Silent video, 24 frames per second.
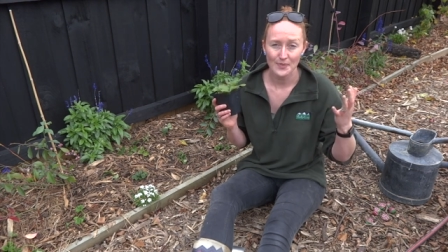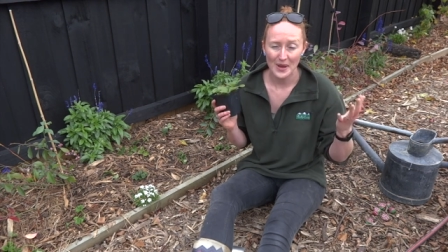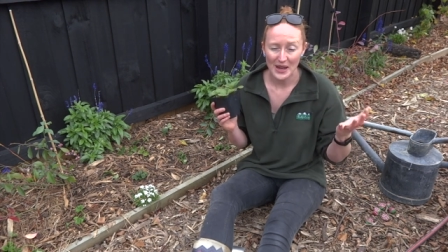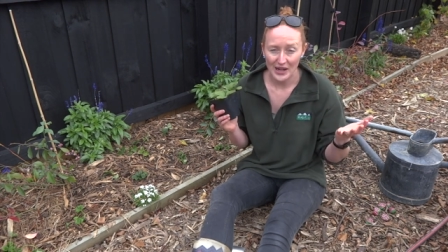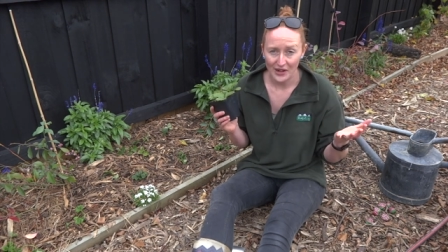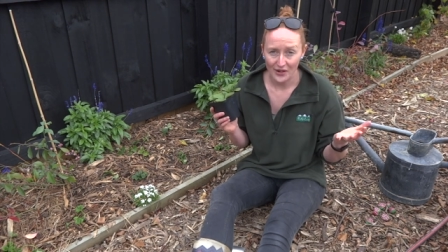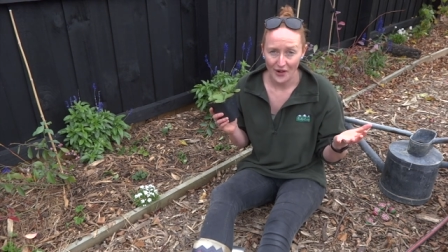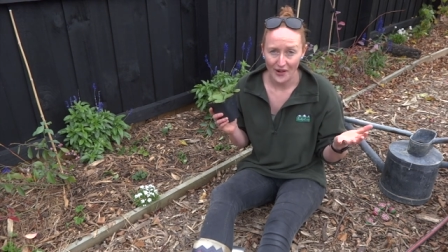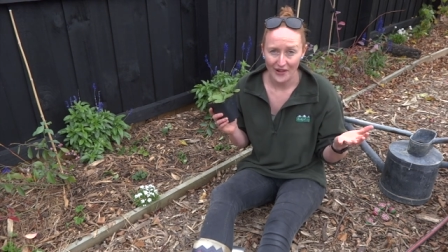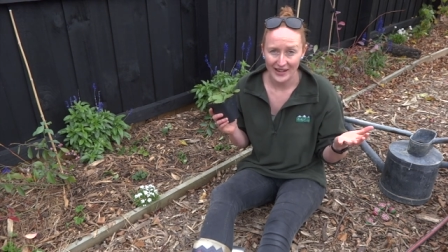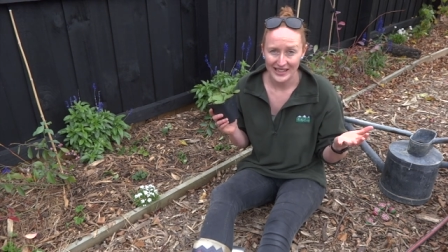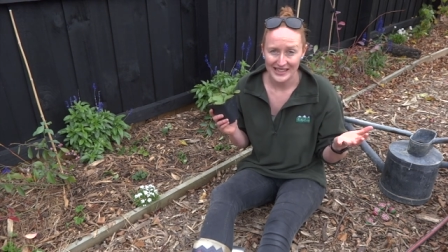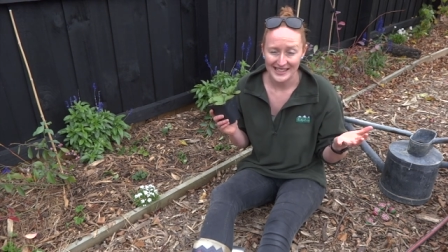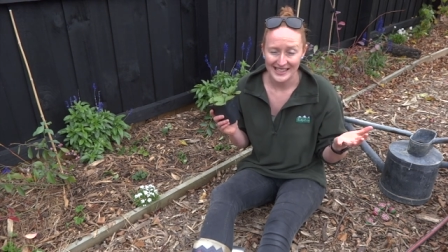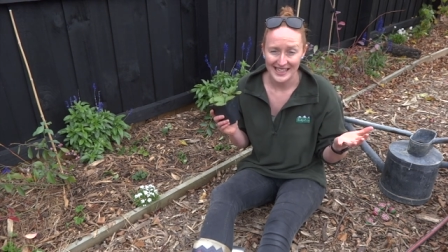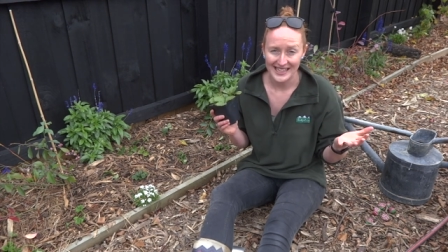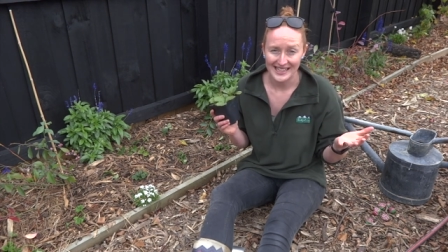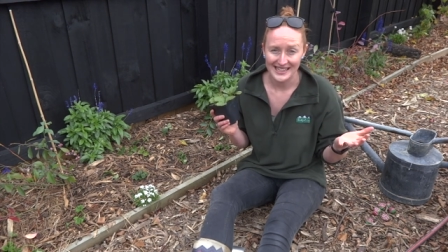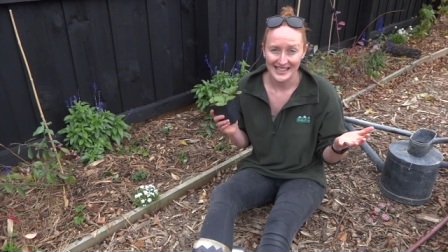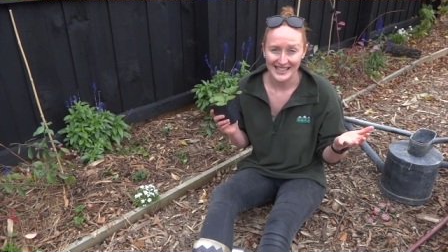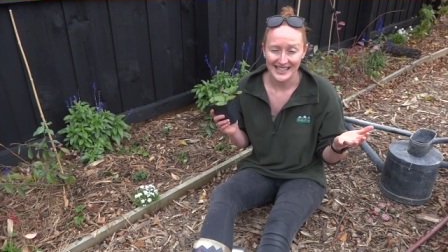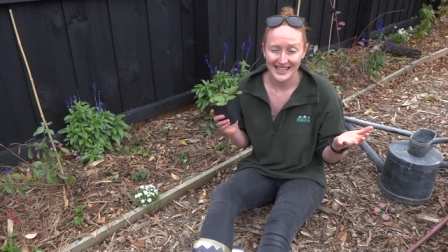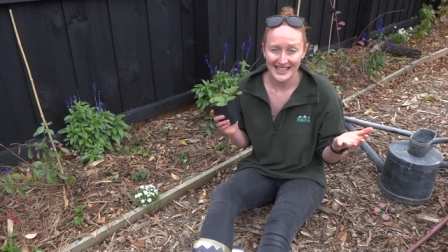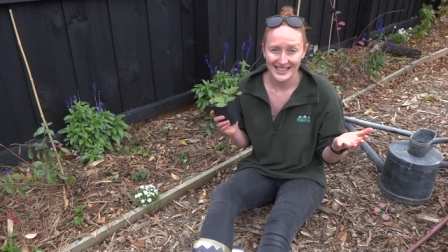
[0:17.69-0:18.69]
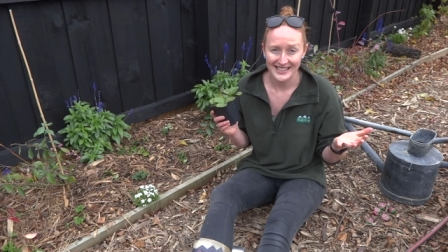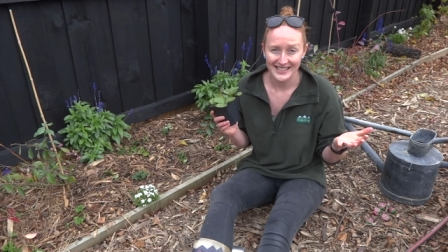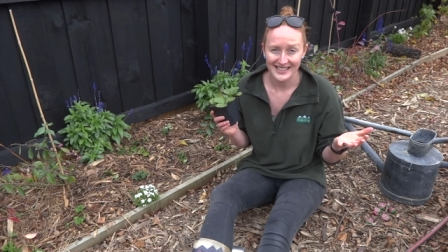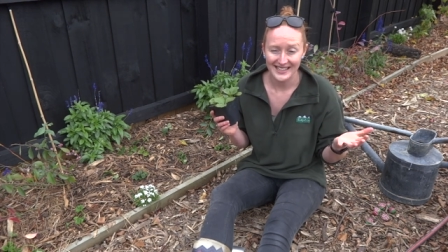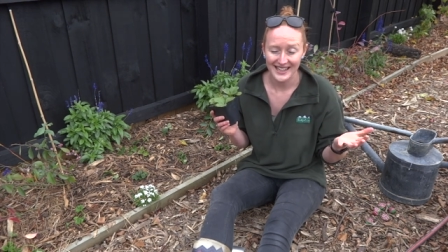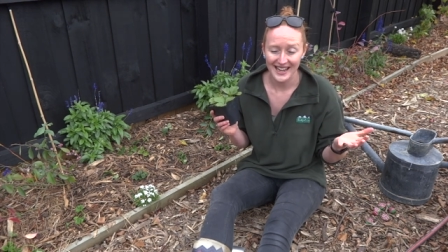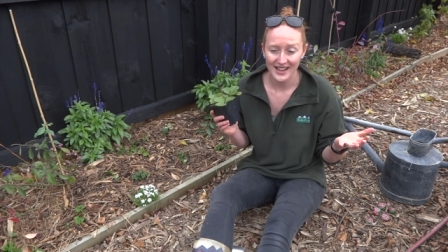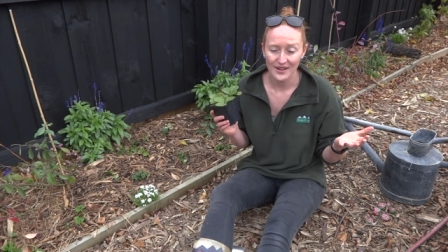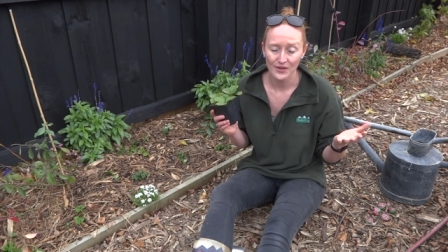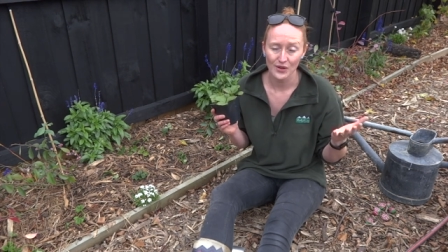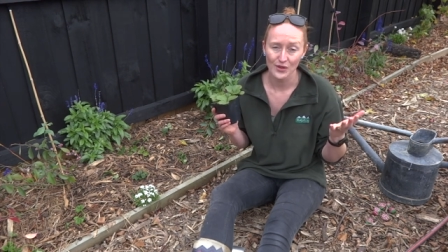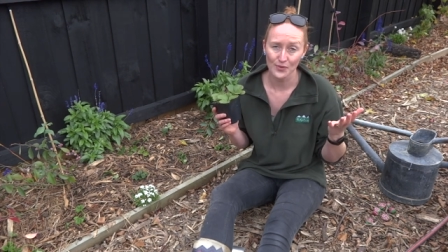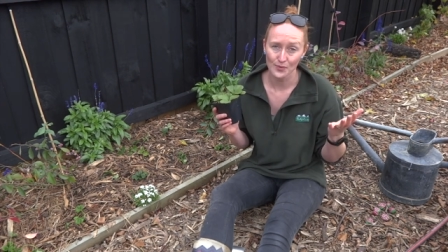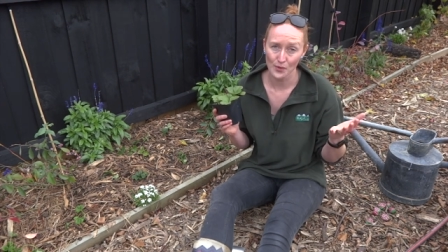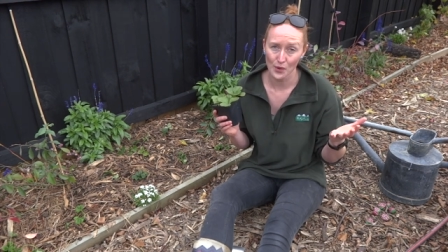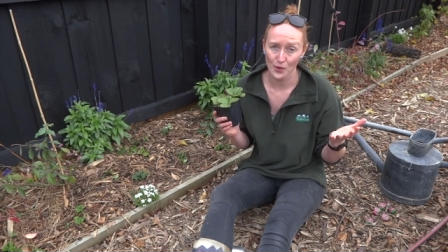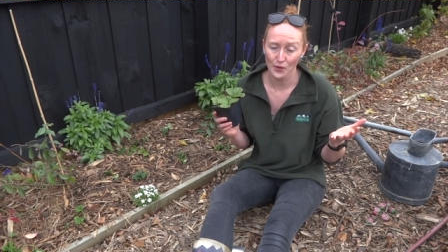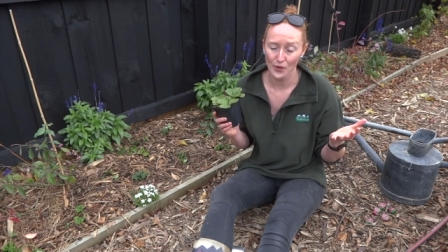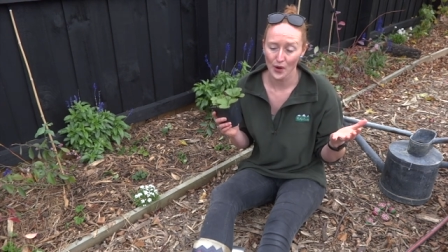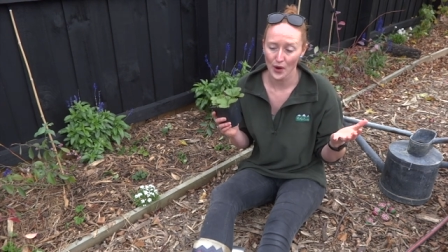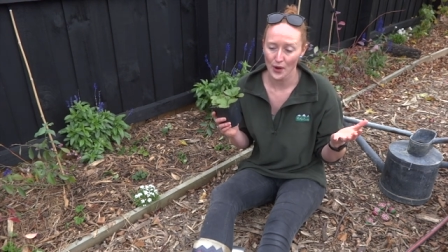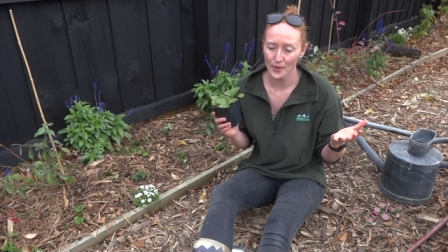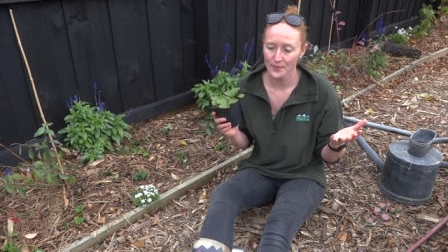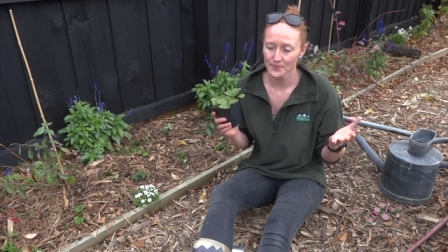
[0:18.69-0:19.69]
better growing season next year with
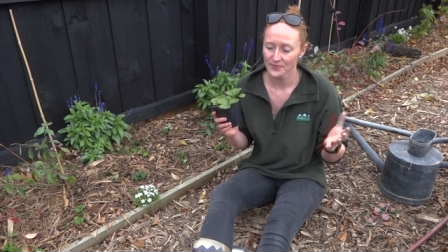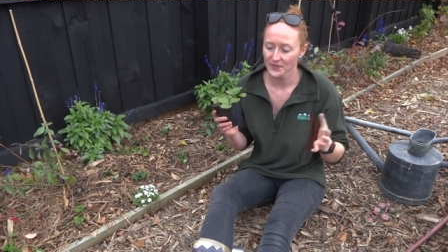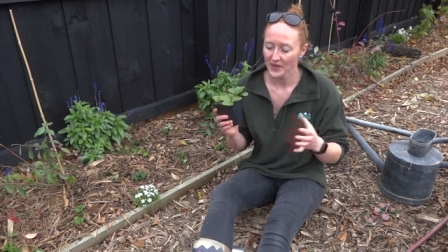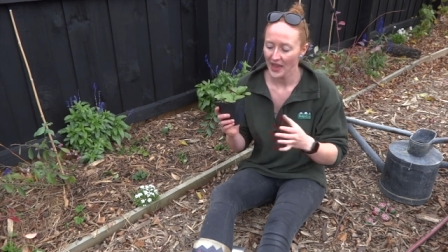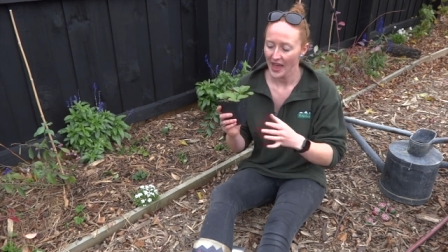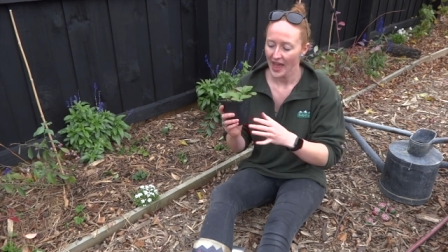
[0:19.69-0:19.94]
more room